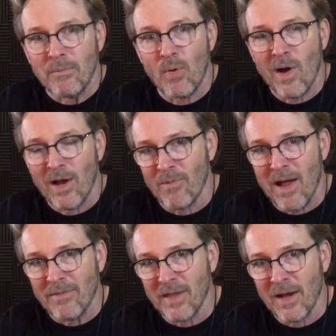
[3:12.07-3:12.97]
point
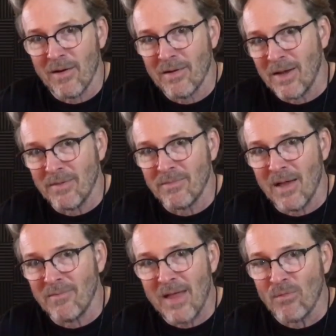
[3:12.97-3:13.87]
right there,
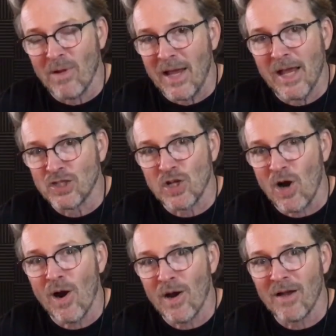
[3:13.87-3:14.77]
and that really hits you
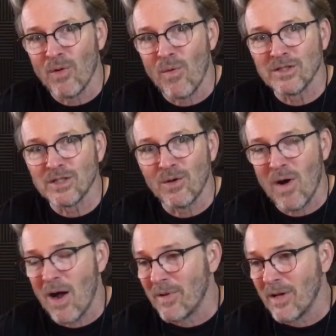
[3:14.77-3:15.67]
hard every once in a
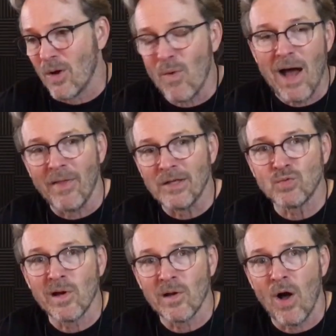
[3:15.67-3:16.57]
while when you go, wow, that's
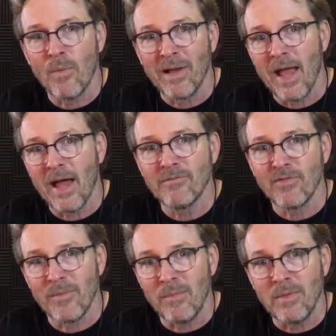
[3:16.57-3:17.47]
where it all began
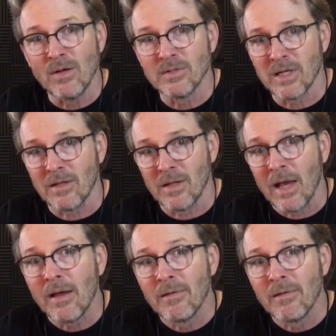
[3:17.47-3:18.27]
for me musically.